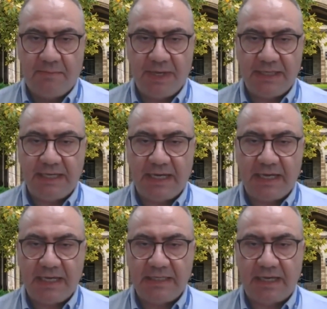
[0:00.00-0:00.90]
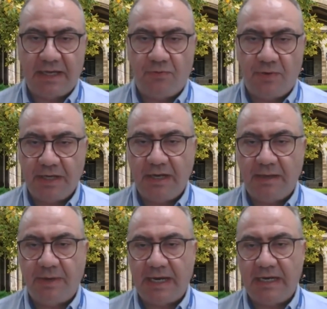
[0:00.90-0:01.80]
Bidda is a
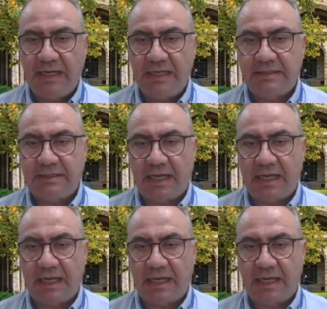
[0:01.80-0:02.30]
regular panelist